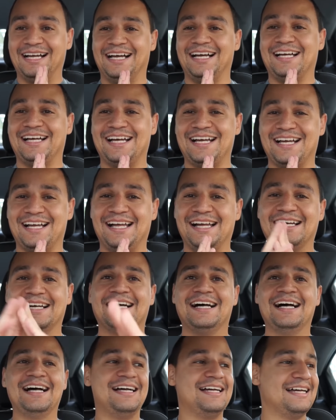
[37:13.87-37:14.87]

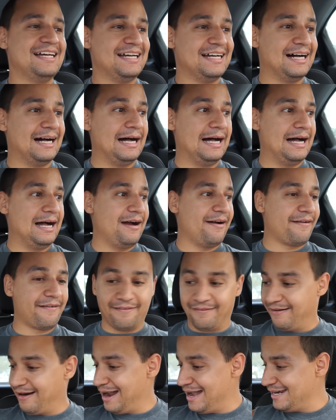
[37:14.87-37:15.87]

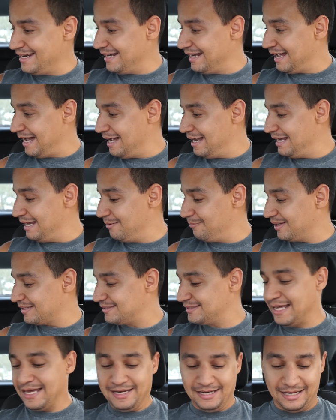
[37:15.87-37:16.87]
Alrighty, I am
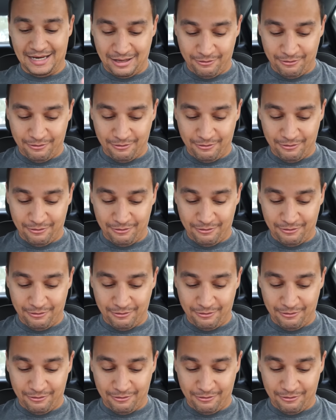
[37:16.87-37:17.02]
excited.